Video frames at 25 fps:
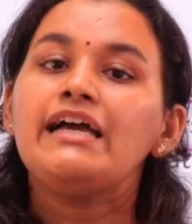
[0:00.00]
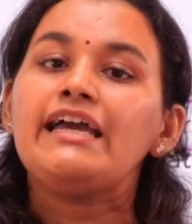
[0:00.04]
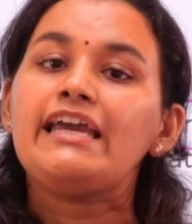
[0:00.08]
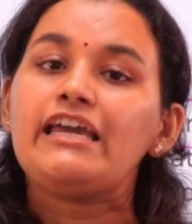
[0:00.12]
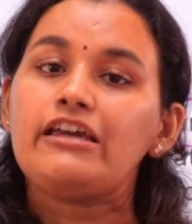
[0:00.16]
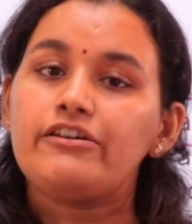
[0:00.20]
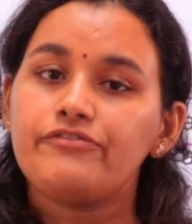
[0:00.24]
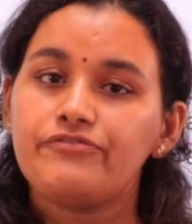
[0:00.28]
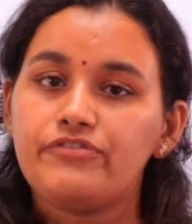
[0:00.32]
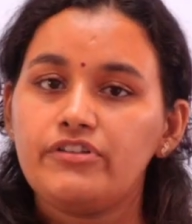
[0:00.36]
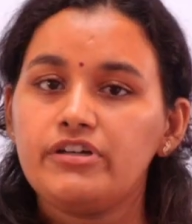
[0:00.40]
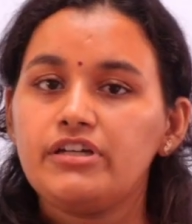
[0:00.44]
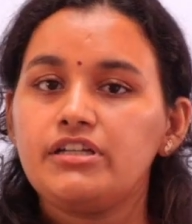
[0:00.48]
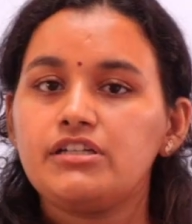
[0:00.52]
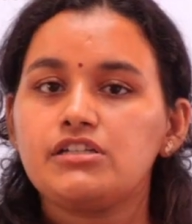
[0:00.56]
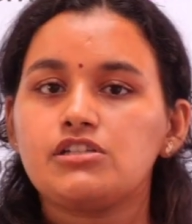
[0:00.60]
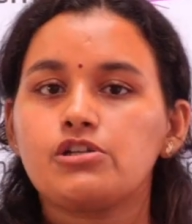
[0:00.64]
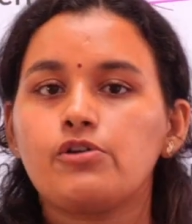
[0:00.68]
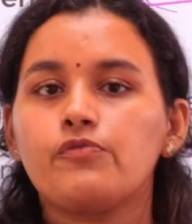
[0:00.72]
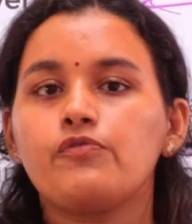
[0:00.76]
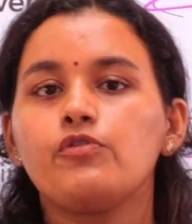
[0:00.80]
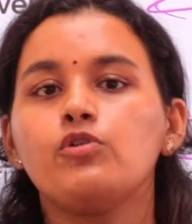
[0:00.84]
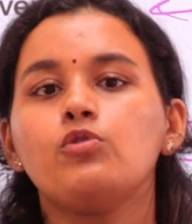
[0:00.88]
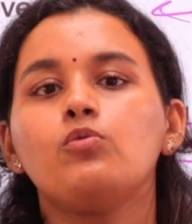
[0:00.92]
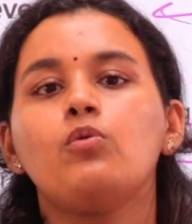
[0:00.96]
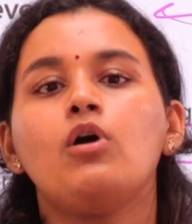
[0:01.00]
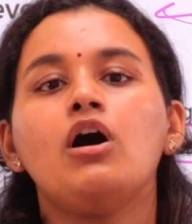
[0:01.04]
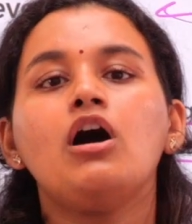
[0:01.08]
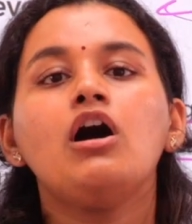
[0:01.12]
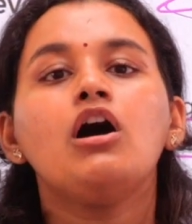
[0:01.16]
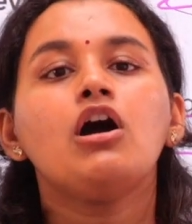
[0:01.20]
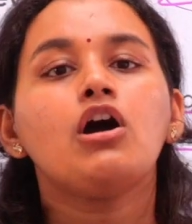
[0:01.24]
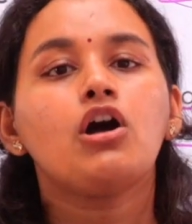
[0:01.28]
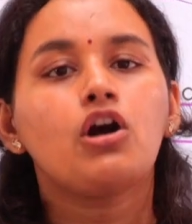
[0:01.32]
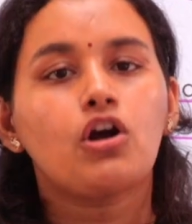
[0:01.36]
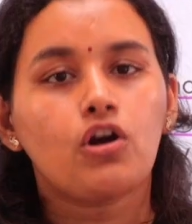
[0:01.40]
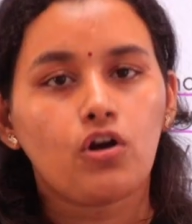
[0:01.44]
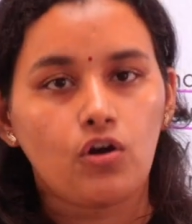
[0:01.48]
if the interviewer
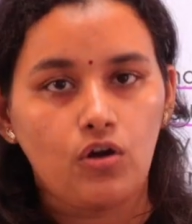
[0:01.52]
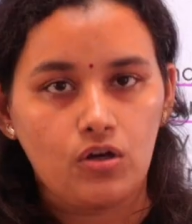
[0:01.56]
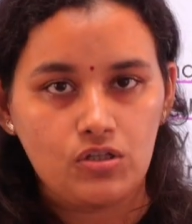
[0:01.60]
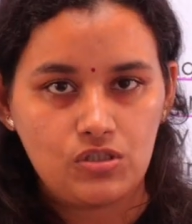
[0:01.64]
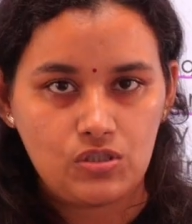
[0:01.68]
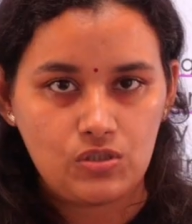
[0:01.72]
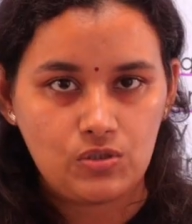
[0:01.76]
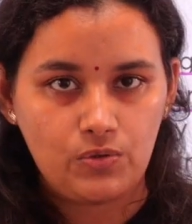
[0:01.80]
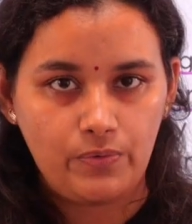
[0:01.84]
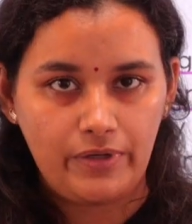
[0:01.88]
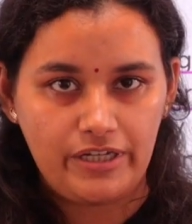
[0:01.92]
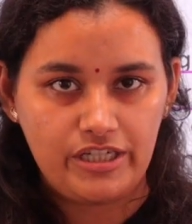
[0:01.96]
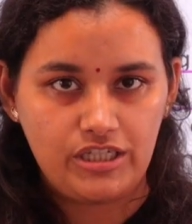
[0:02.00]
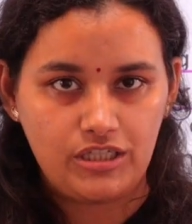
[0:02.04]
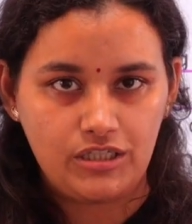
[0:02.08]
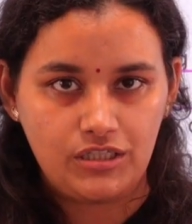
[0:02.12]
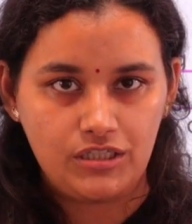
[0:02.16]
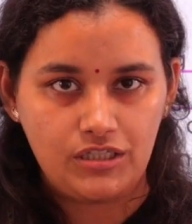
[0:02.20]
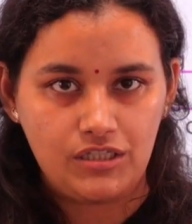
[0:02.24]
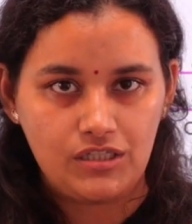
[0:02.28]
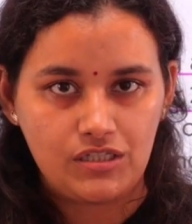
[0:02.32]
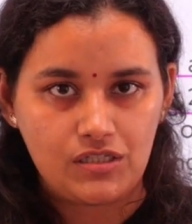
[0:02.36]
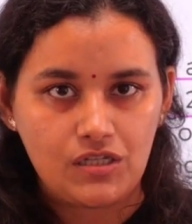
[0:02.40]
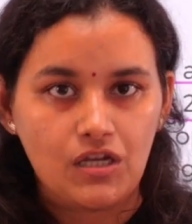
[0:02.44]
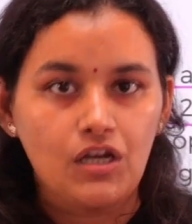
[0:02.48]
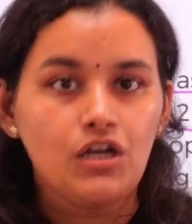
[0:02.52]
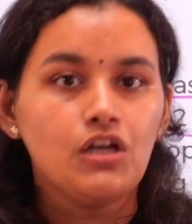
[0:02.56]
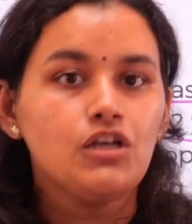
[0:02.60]
cross questions.